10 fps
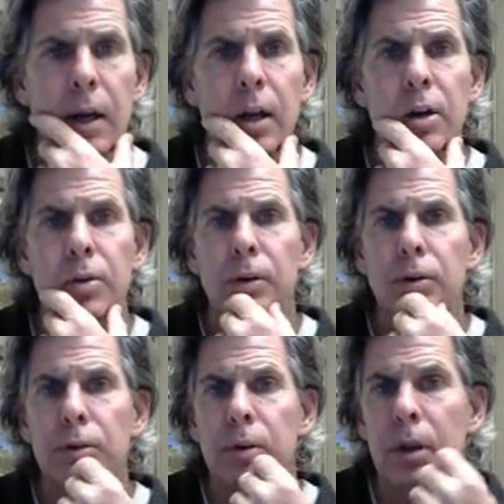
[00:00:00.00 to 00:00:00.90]
And it
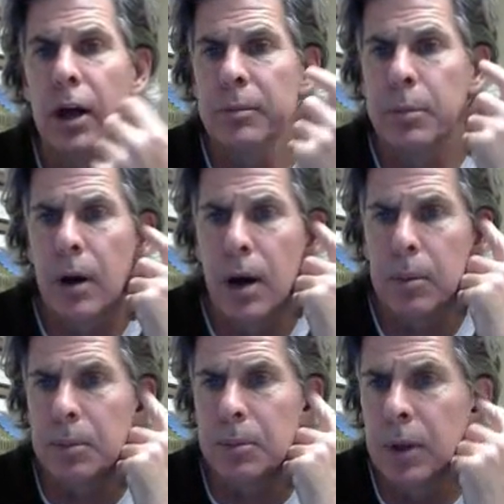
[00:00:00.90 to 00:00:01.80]
triggers a lot of
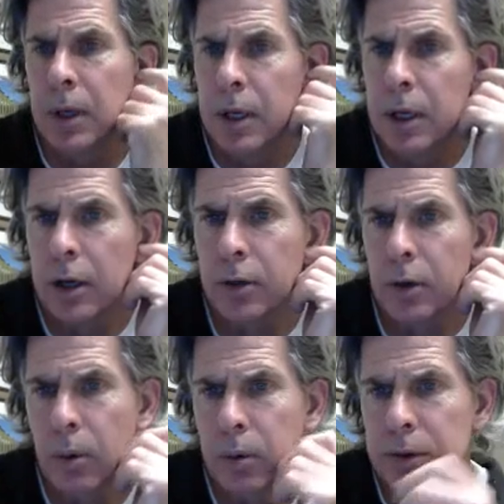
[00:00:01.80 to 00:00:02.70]
problems. And the
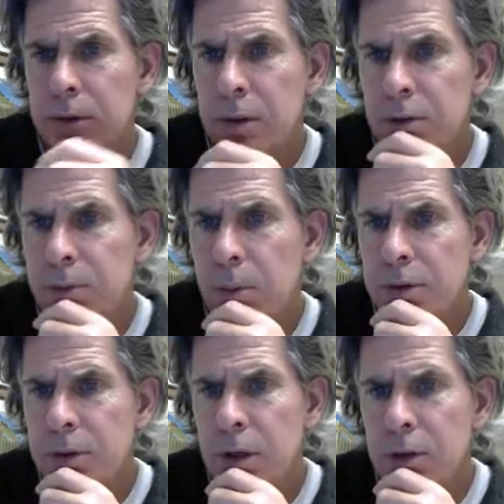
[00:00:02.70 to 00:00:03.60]
chorus says,
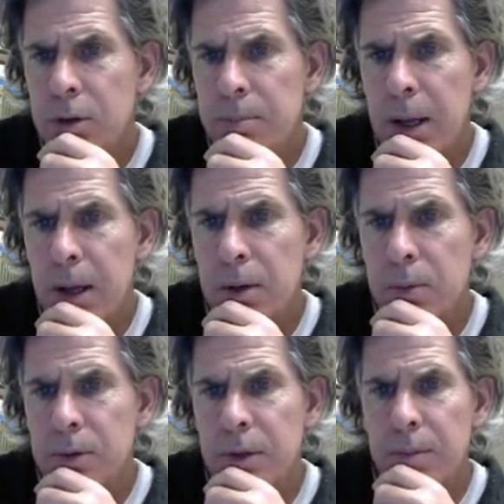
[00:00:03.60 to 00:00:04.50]
"Fortunate is the man who
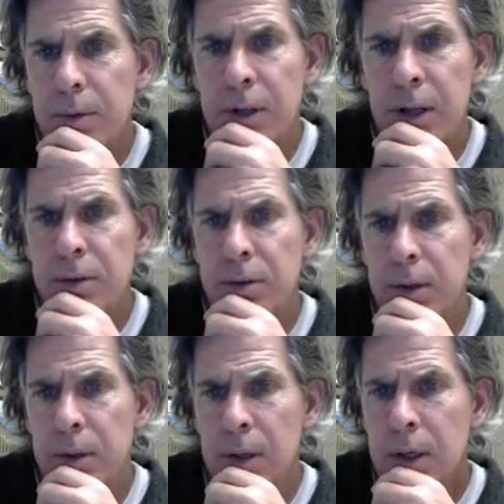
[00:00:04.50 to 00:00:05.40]
has never
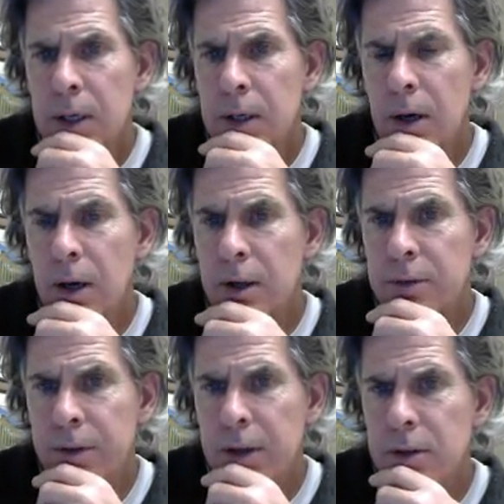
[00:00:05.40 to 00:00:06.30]
tasted God's
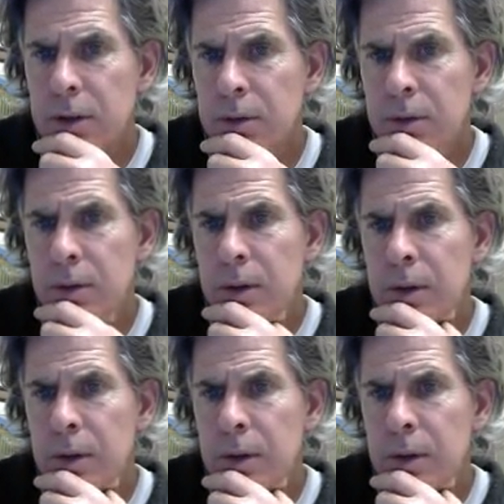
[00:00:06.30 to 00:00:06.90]
vengeance."